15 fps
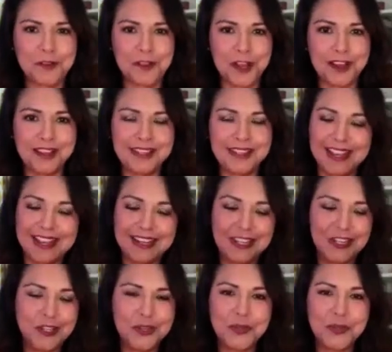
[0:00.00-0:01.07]
Thought,
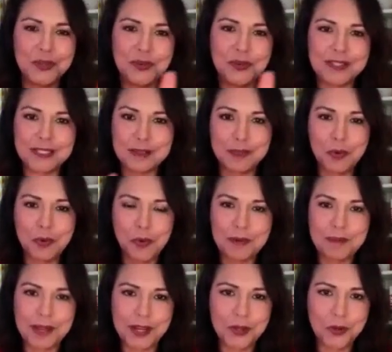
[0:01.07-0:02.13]
and you do not
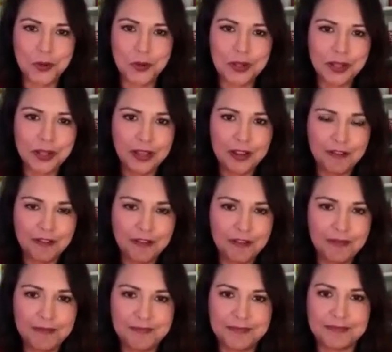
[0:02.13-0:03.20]
support my goal
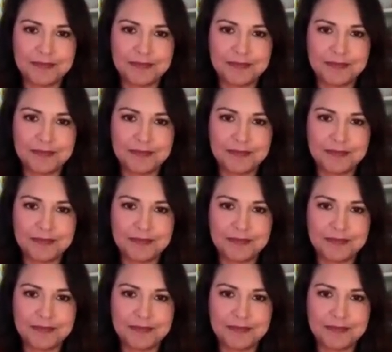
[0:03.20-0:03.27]
of